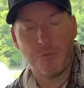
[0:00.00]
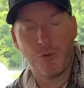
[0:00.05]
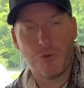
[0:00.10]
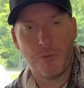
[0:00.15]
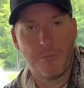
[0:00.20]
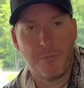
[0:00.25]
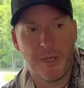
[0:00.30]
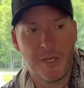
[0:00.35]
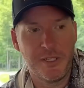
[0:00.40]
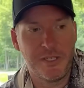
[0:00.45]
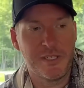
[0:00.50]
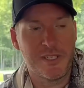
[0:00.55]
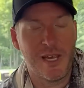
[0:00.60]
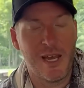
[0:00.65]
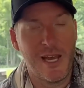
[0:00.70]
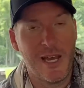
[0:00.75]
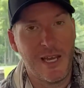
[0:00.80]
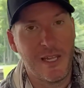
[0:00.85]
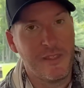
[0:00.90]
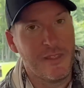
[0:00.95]
more bites
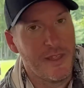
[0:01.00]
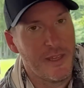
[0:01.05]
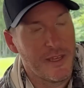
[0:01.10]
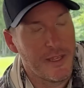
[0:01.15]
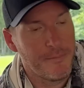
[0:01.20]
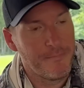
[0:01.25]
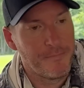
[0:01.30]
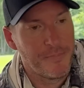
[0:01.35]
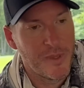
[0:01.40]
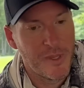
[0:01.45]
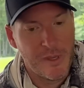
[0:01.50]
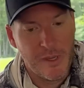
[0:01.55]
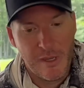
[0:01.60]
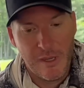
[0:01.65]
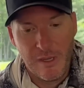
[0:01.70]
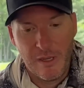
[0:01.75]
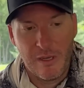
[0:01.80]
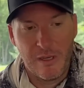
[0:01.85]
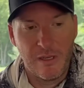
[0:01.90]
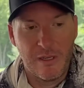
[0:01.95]
on
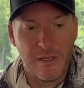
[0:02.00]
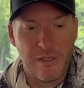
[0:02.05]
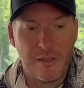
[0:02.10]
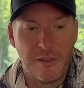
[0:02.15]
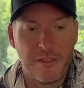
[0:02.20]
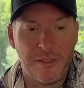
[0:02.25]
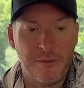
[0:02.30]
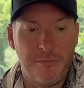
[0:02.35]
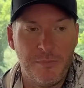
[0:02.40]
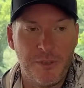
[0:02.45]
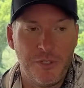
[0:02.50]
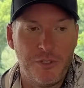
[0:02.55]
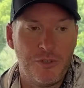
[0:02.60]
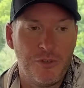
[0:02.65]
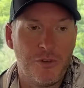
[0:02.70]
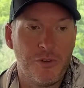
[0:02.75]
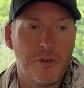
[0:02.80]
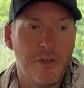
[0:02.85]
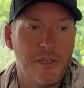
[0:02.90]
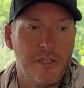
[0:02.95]
that. Uh, the
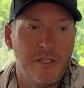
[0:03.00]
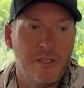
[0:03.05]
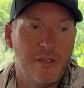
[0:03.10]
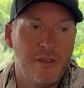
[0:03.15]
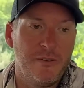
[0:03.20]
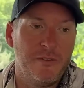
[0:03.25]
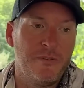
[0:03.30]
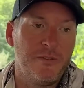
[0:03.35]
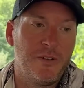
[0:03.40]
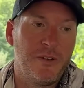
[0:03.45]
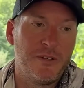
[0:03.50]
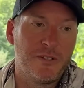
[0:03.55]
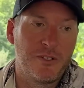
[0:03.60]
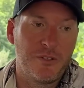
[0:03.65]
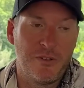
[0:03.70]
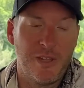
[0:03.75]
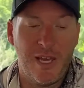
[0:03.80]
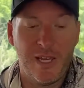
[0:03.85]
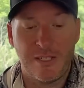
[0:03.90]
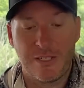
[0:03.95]
majority of,
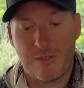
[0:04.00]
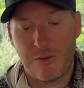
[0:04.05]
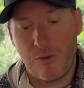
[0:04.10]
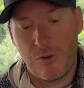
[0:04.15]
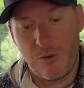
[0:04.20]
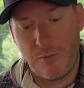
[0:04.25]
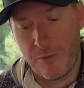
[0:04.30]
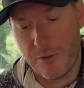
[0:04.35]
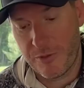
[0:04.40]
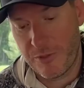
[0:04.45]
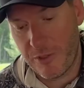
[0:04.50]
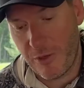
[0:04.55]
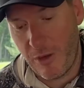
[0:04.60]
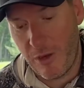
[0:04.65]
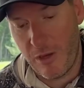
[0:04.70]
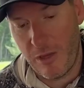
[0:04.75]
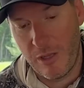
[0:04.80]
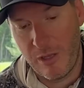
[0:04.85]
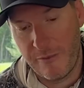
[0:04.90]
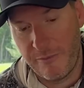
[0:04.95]
so that's almost
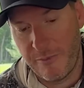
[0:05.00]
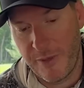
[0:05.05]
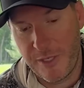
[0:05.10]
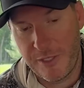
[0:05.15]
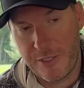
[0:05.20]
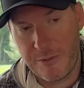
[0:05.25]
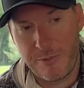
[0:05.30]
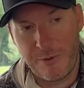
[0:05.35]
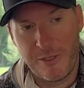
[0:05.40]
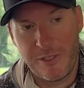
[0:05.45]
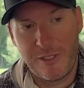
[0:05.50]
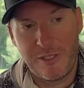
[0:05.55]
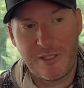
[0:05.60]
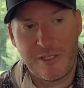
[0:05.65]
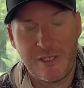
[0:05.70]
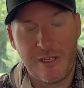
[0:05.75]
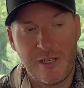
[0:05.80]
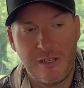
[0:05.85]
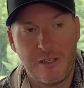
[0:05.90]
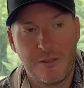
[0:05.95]
all of my spinning
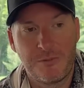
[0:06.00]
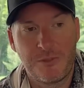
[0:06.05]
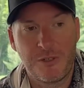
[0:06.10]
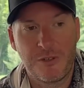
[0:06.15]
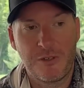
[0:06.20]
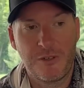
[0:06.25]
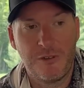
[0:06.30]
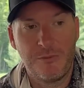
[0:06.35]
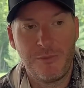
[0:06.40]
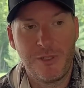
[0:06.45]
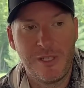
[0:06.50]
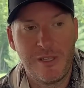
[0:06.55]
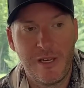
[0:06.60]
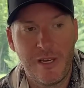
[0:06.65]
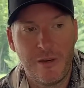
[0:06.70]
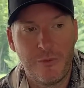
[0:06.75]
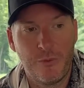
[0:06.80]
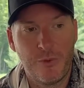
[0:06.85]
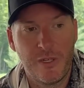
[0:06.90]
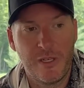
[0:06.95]
setups are going to be
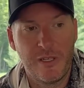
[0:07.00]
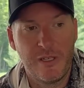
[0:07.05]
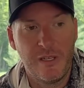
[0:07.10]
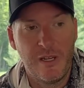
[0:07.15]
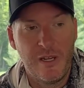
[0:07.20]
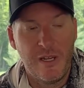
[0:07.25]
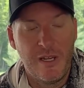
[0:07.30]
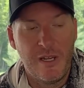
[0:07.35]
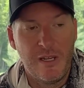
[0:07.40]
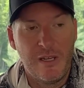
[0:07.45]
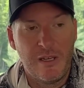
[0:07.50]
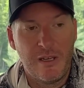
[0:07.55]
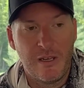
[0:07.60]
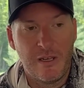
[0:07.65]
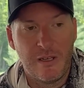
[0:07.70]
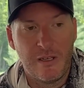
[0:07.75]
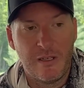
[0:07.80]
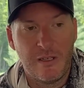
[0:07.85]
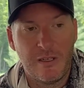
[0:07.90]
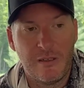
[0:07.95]
that way.
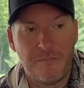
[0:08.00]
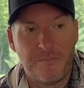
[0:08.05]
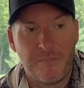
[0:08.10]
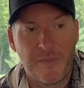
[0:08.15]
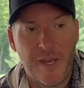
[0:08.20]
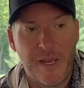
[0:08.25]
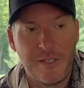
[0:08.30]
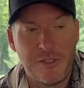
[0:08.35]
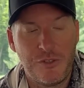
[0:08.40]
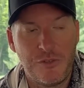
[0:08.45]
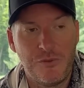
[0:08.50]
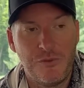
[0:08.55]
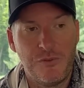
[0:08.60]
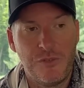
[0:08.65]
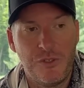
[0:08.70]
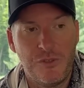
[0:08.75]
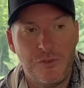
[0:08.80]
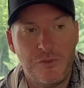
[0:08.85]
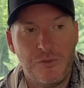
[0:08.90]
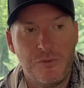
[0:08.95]
Um, I do
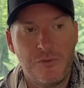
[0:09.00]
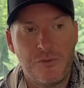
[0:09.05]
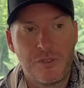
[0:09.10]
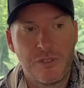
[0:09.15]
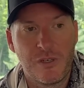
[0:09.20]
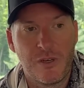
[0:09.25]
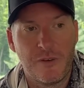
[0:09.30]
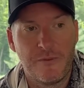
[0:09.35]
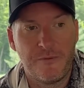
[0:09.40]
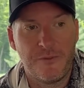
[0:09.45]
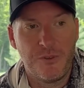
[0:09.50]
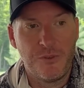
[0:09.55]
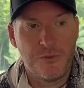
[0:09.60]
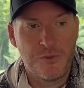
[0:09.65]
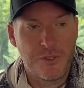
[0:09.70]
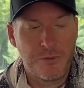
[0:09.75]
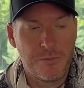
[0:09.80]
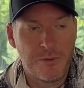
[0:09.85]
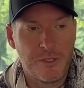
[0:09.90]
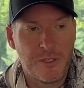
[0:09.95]
use a few
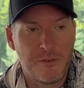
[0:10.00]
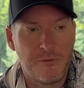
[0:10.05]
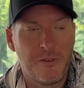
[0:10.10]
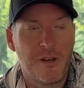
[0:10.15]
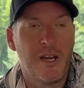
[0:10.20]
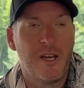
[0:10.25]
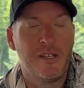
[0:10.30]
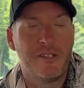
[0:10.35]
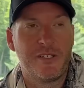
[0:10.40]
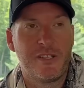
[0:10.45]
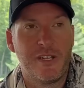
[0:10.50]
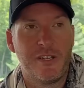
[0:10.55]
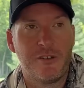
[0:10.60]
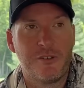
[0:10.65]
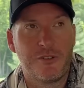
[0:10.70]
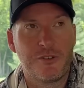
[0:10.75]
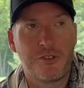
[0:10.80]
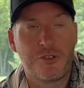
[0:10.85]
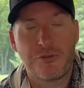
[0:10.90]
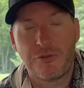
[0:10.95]
spinning rods that
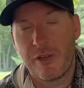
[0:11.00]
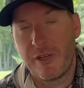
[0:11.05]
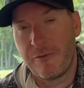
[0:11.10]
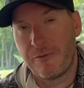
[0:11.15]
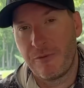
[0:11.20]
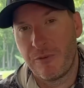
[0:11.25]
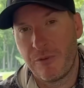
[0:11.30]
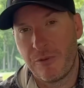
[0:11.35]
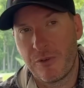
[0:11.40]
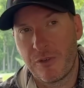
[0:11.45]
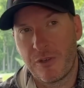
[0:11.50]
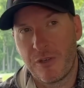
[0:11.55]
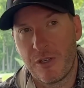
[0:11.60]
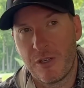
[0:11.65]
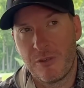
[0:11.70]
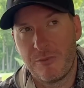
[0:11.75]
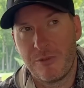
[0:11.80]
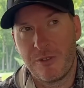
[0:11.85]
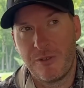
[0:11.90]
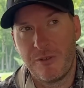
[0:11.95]
are straight
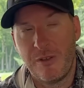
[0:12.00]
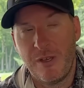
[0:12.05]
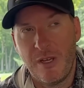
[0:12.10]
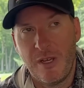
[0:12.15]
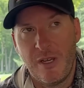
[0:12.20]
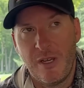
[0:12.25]
fluorocarbon,